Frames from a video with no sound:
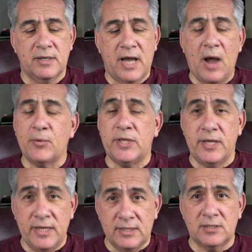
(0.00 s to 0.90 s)
I would
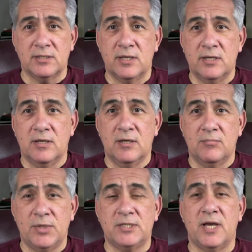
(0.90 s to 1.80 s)
easily
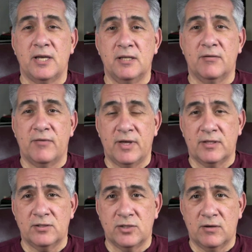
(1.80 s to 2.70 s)
be taken
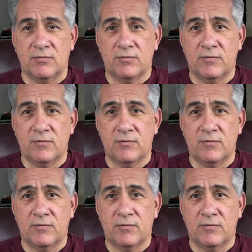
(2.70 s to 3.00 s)
advantage of.